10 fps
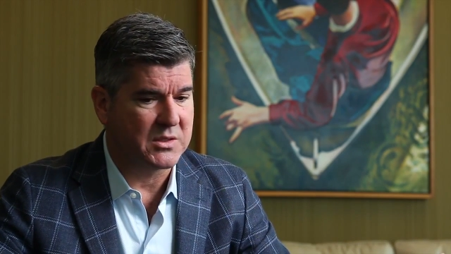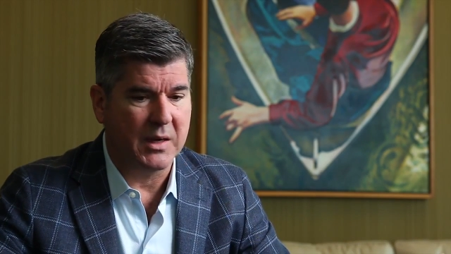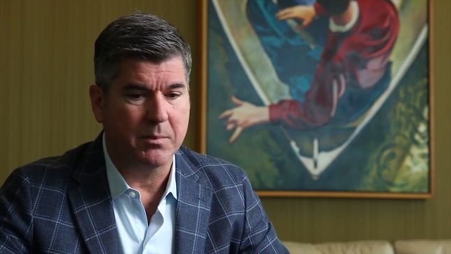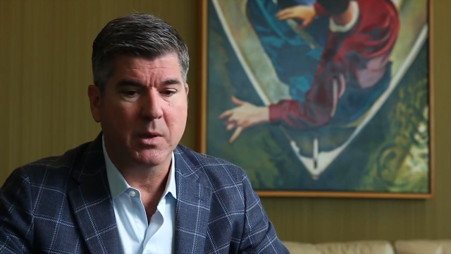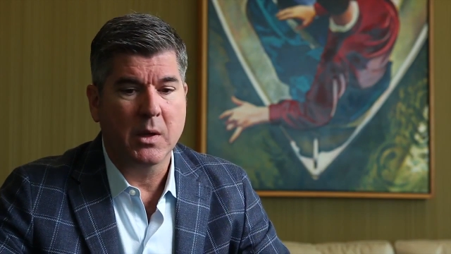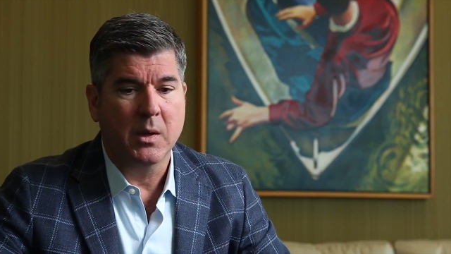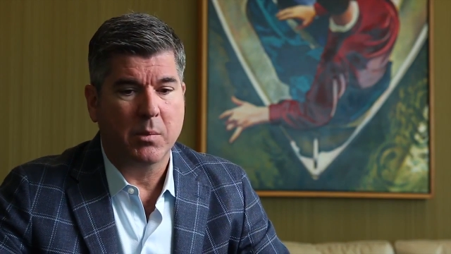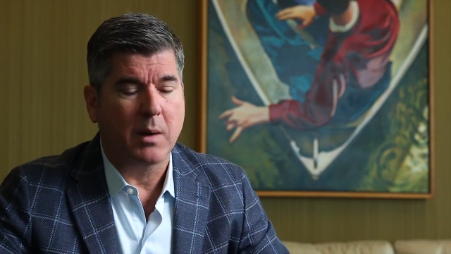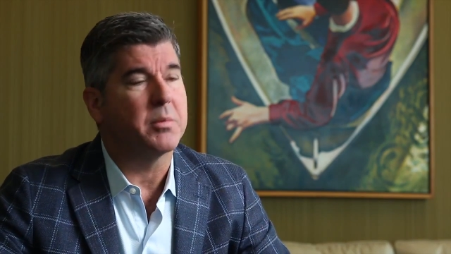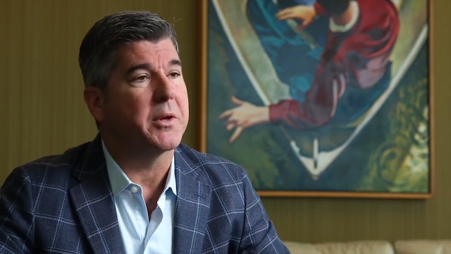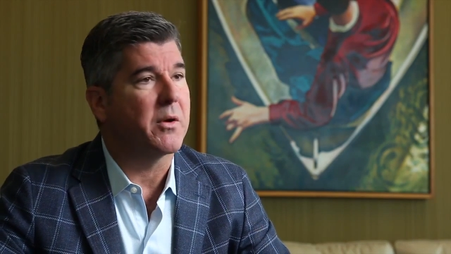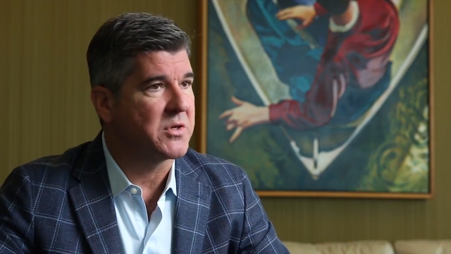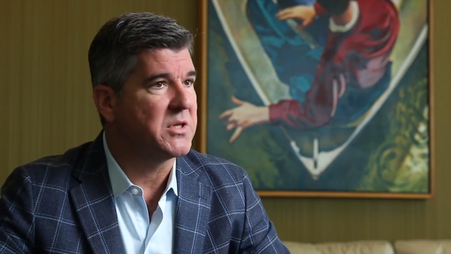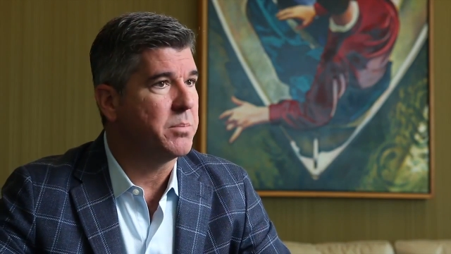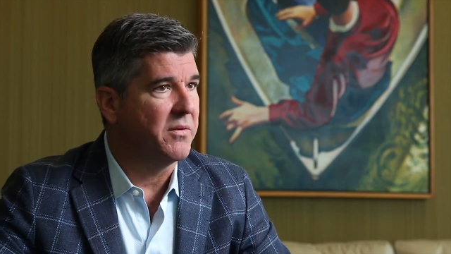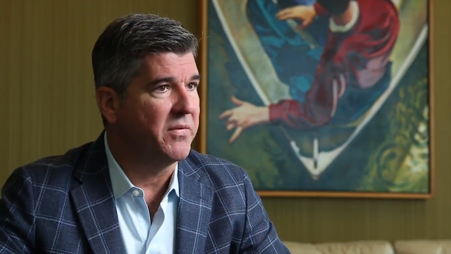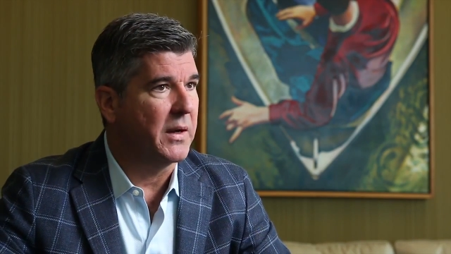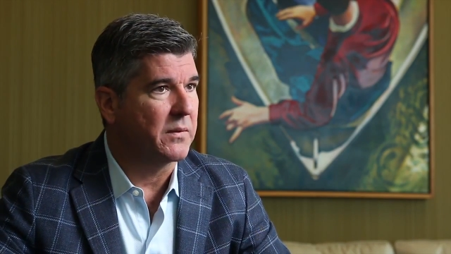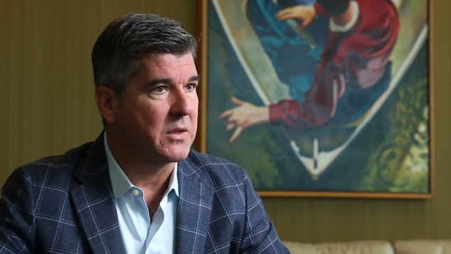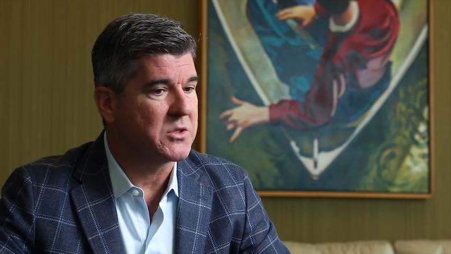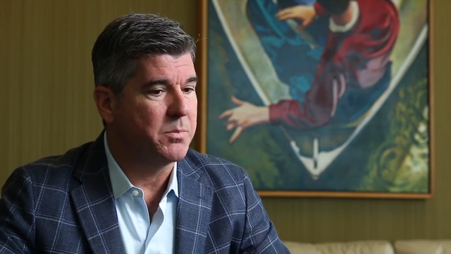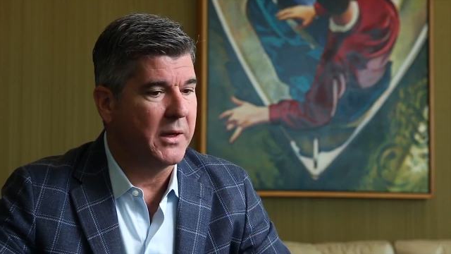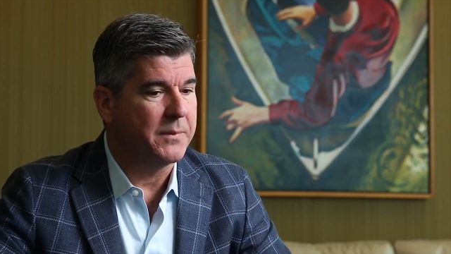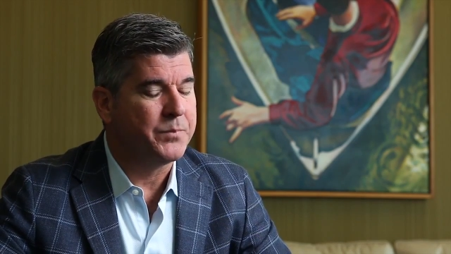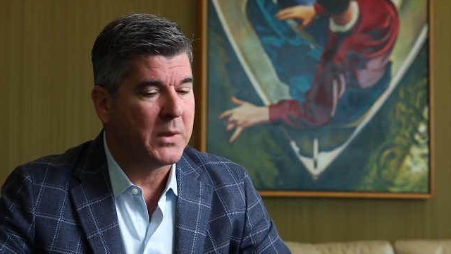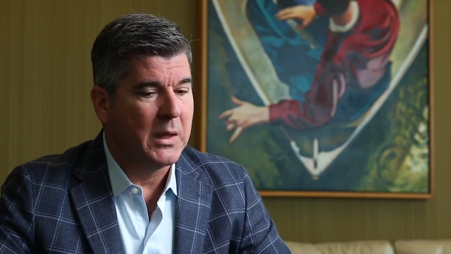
And I'm probably oversimplifying this, but